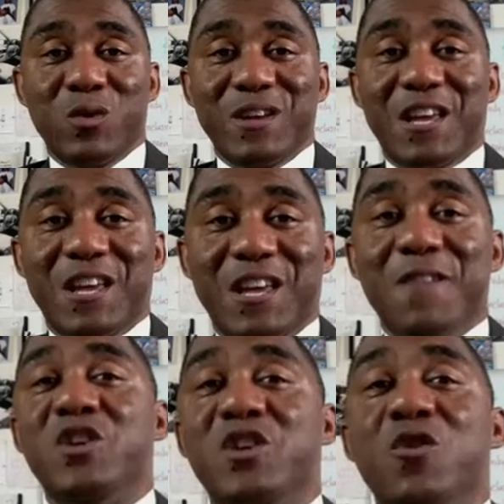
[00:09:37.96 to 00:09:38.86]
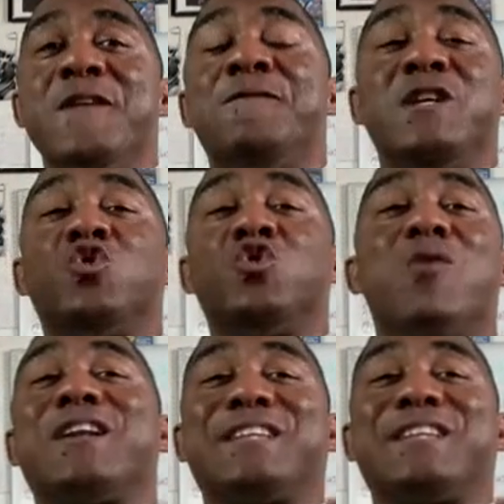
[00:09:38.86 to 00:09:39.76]
We're giving you
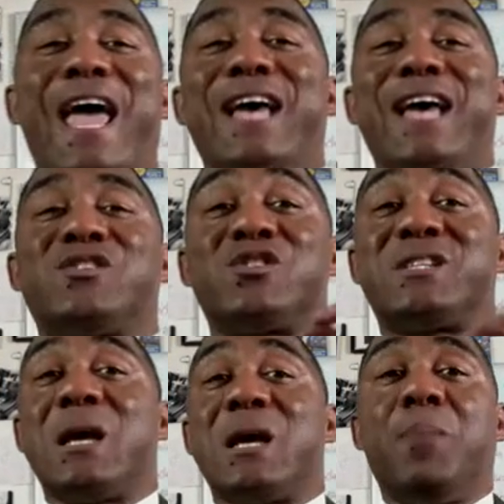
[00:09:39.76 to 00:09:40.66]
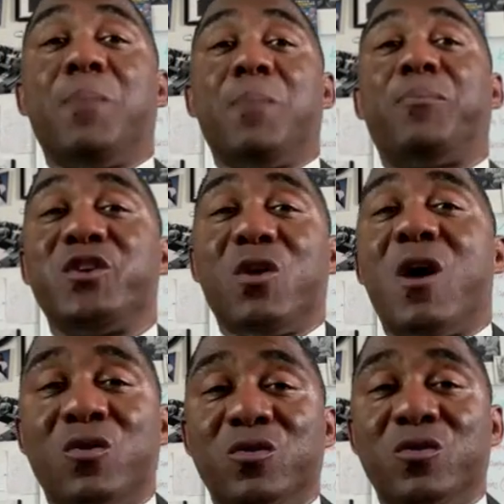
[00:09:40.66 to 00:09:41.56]
52 broadcasts to step up on your
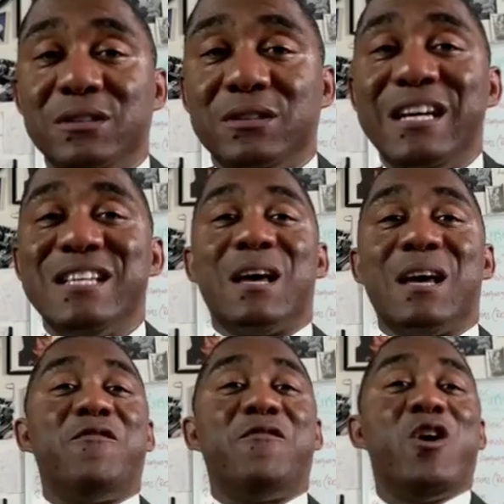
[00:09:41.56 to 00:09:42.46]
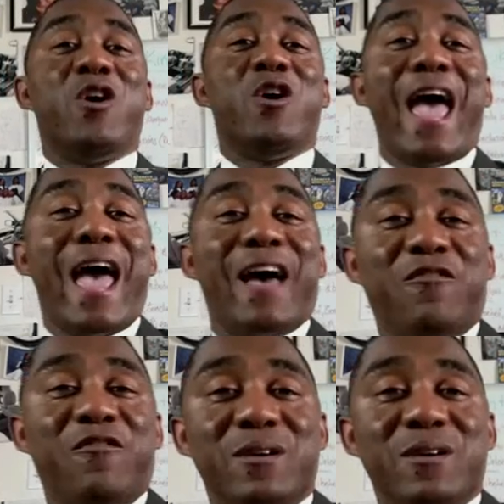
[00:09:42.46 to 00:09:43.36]
own. Some of you
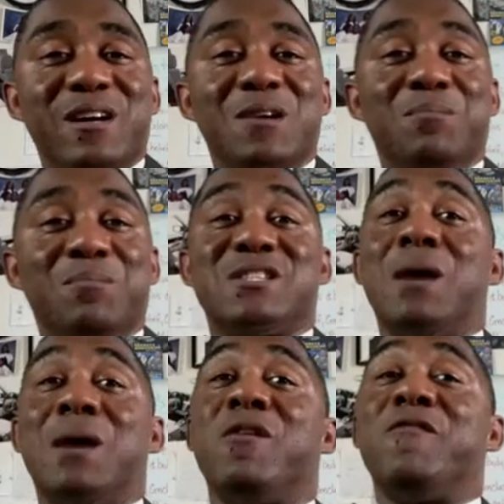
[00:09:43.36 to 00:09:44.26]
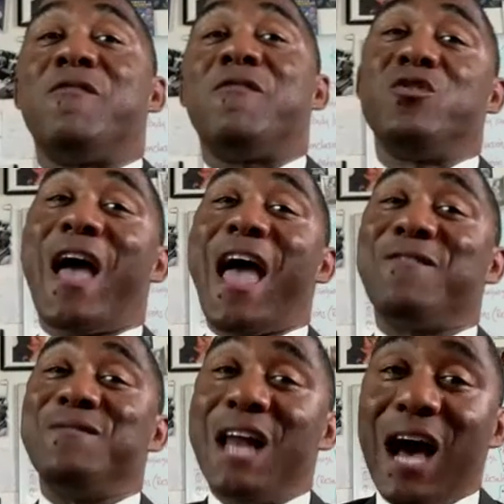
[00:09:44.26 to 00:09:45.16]
have, but some of you
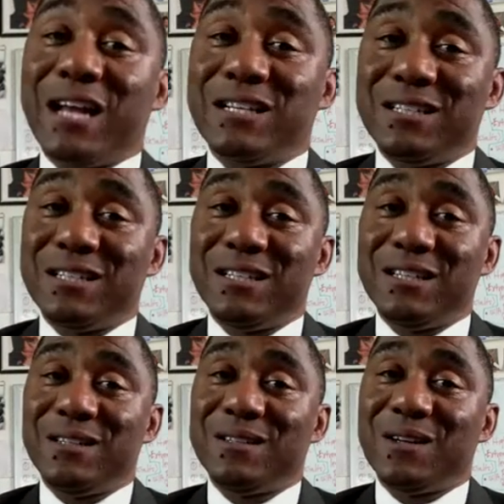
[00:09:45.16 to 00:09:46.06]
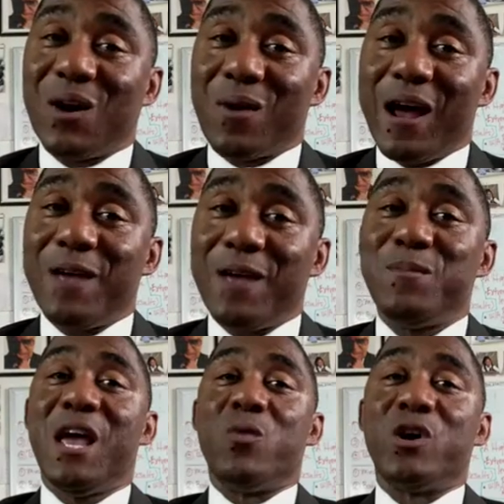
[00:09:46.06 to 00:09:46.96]
have not. All right.
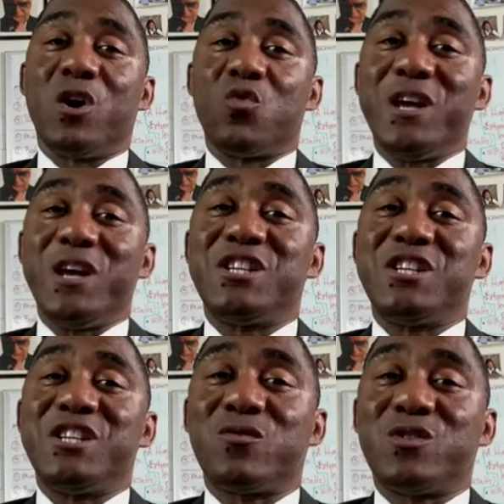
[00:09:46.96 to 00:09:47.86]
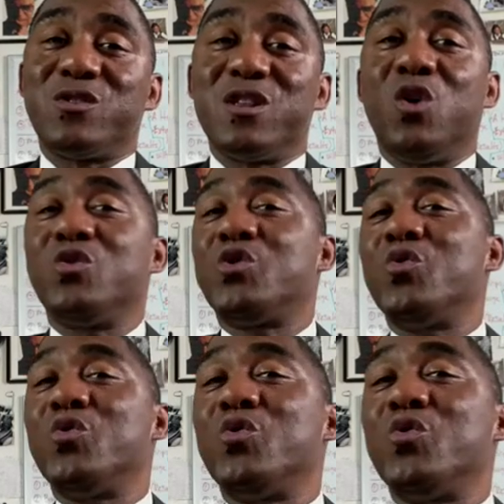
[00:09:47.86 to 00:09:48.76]
And we're going to reach out to those
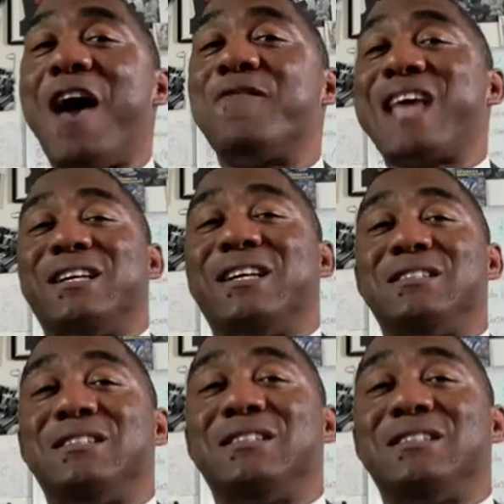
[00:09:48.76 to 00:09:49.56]
who have talent